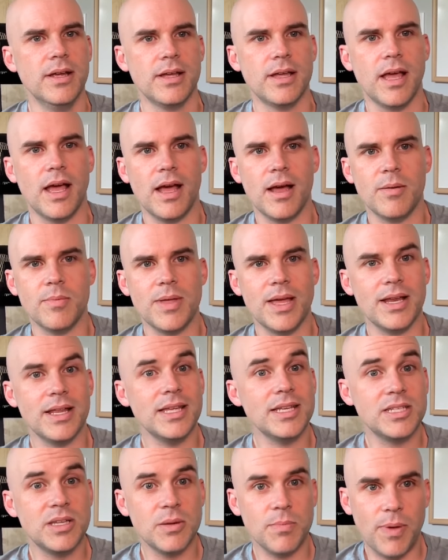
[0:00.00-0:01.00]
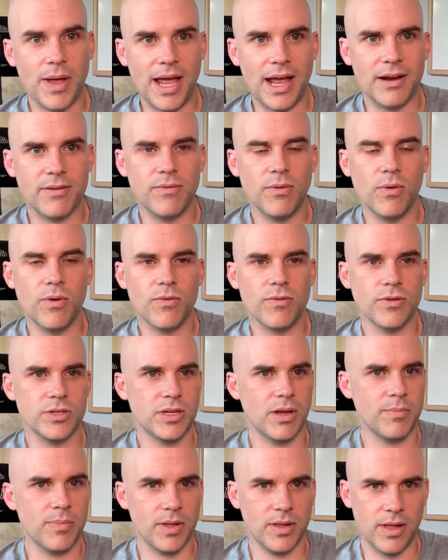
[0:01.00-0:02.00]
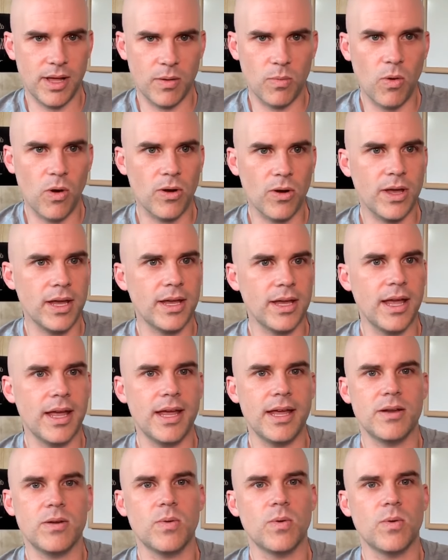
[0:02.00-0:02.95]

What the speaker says: that is impactful for something like walking gait,